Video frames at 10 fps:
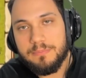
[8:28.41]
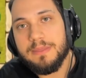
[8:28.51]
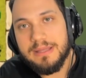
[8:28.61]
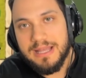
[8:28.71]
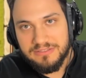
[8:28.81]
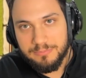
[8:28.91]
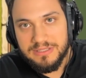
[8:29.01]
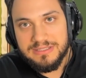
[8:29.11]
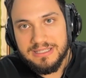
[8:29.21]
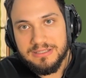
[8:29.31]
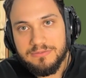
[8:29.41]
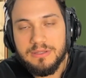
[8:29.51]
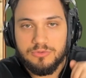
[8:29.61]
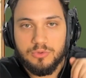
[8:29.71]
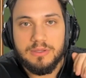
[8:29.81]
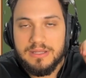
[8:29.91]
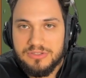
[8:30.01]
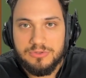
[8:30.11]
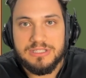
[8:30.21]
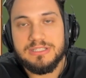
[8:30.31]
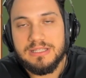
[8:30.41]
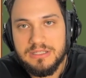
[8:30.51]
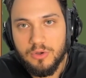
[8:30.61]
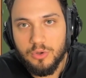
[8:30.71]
With the last place getting $5. As you can see,